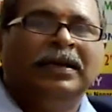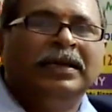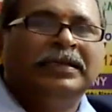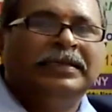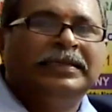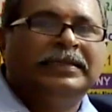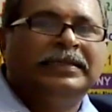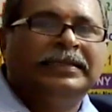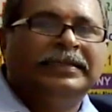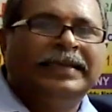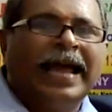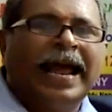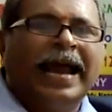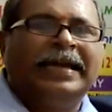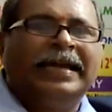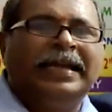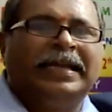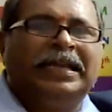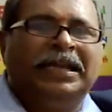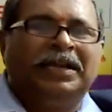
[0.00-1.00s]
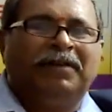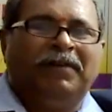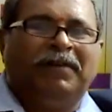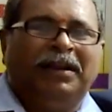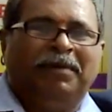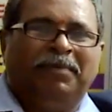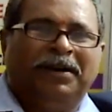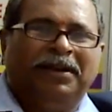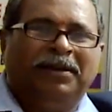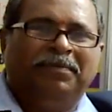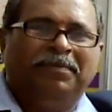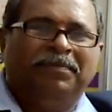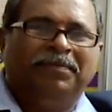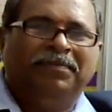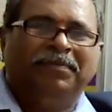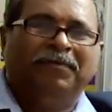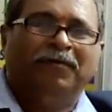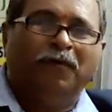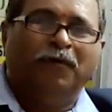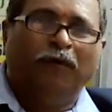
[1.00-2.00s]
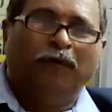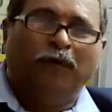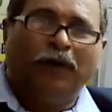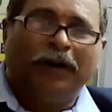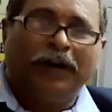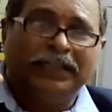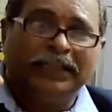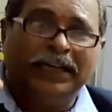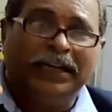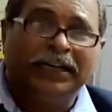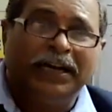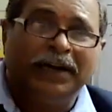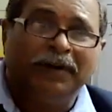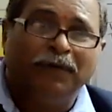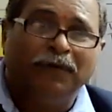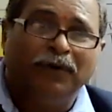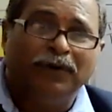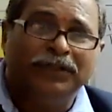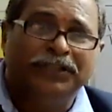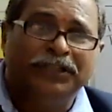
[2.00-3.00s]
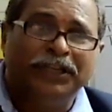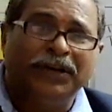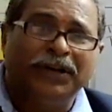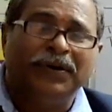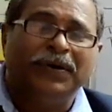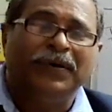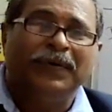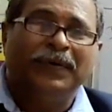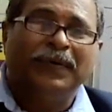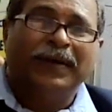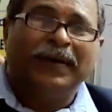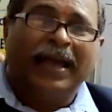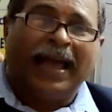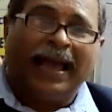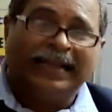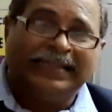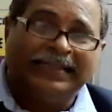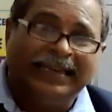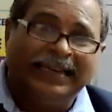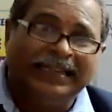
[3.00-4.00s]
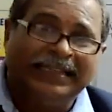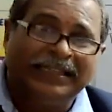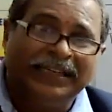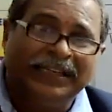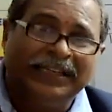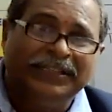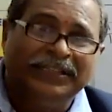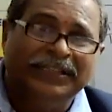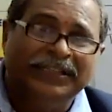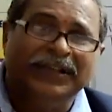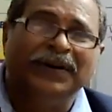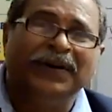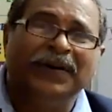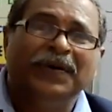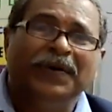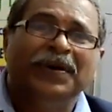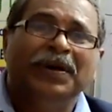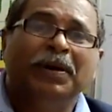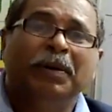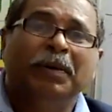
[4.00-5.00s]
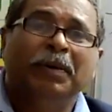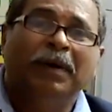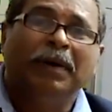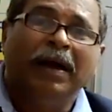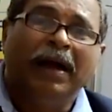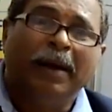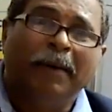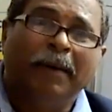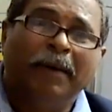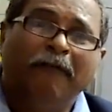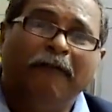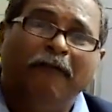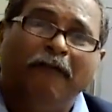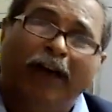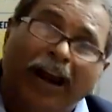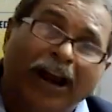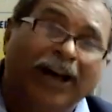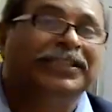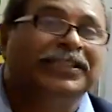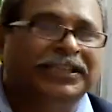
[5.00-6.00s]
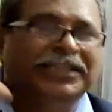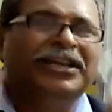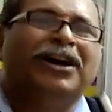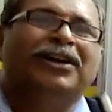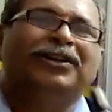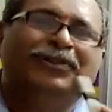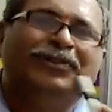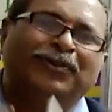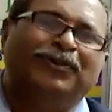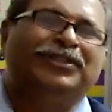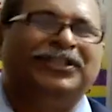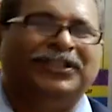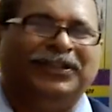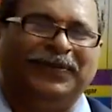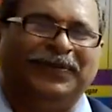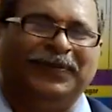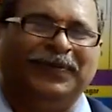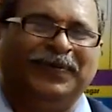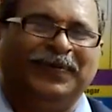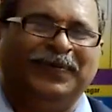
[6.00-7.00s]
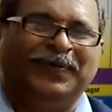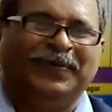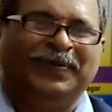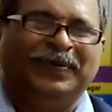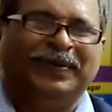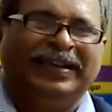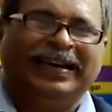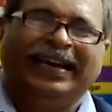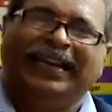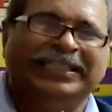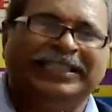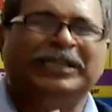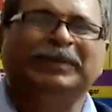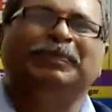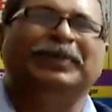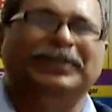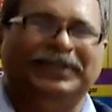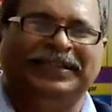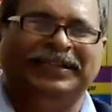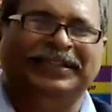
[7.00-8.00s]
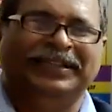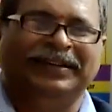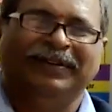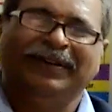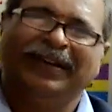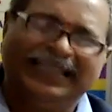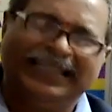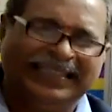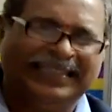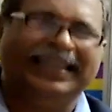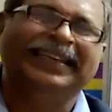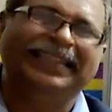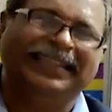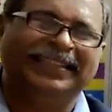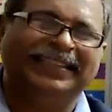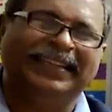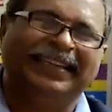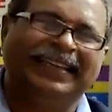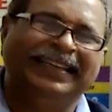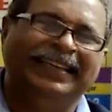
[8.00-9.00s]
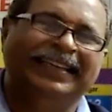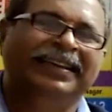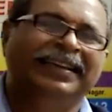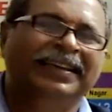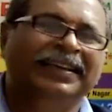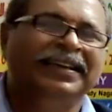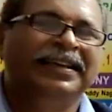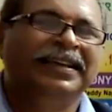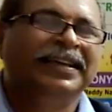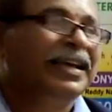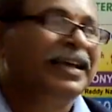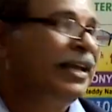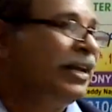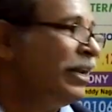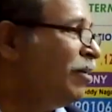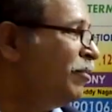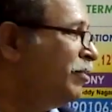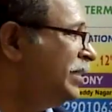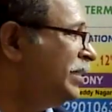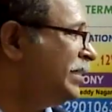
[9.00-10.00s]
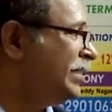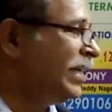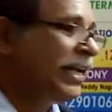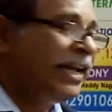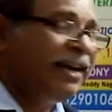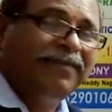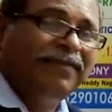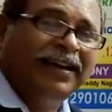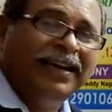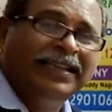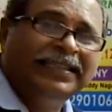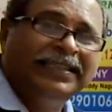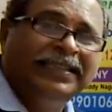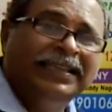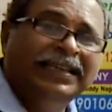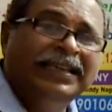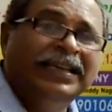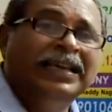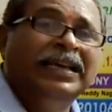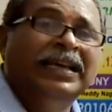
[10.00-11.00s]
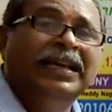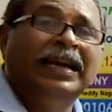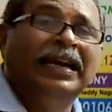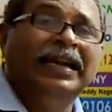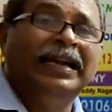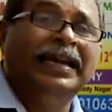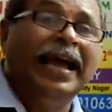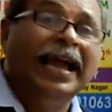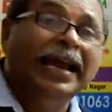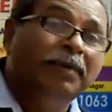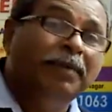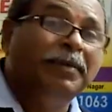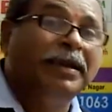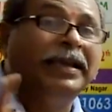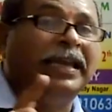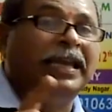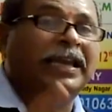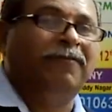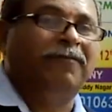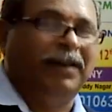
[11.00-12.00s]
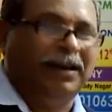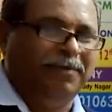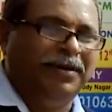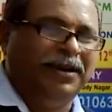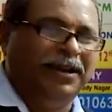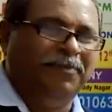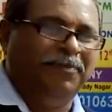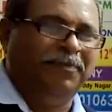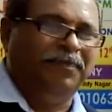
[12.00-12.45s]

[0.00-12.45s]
Static equilibrium. Resulting force zero, acceleration is zero, velocity also zero, rest position, okay, station. Now the second one is dynamic equilibrium,